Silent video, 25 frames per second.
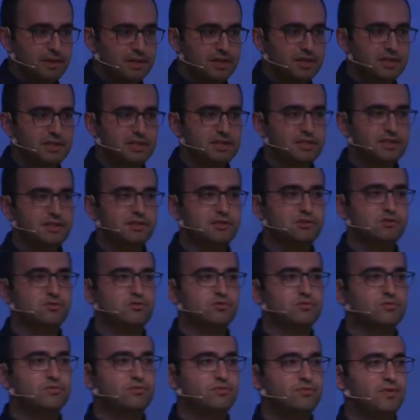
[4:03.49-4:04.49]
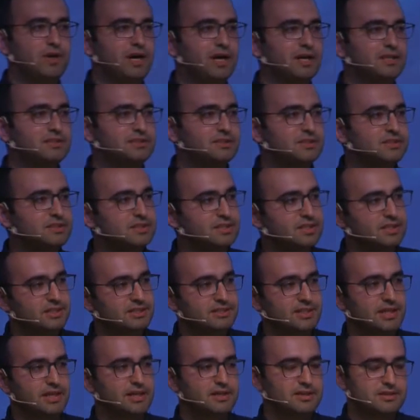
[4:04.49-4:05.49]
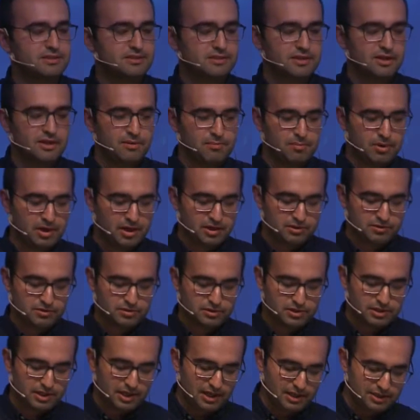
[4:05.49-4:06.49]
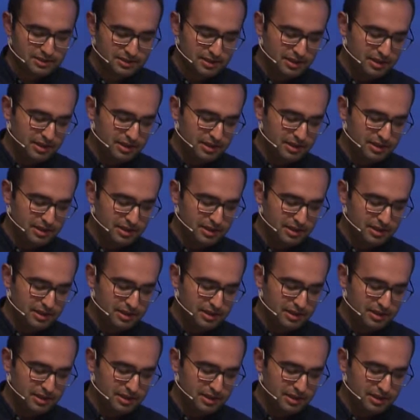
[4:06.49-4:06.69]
He needs to find the details about the car.